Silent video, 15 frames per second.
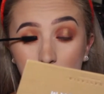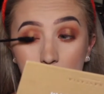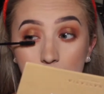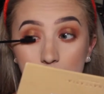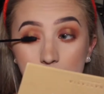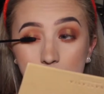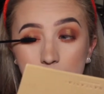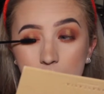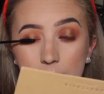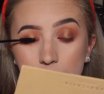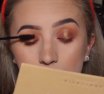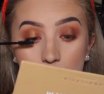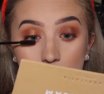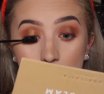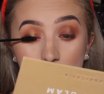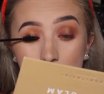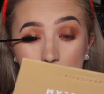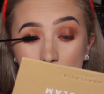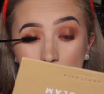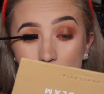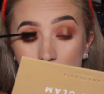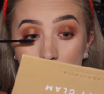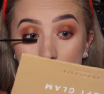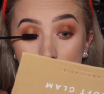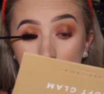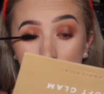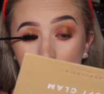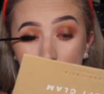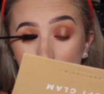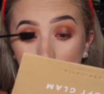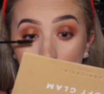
that I just got in my BoxyCharm.